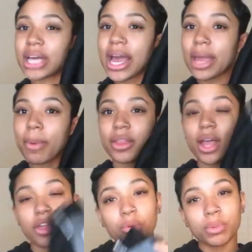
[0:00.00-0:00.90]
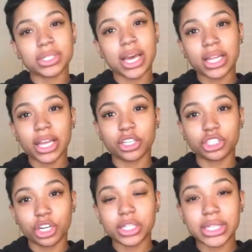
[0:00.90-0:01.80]
type, and the other one was kind of like
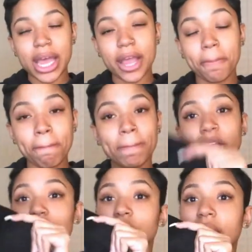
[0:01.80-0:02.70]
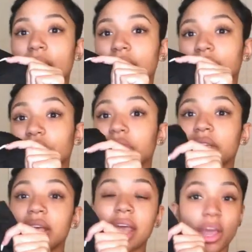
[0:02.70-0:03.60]
a shirt type. So yeah,
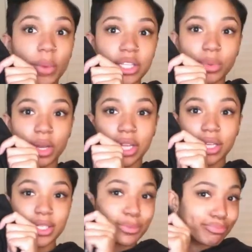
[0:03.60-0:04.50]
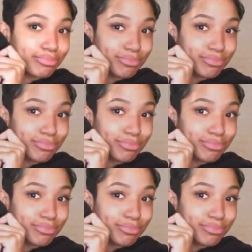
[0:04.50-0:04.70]
literally can't wait to wear this.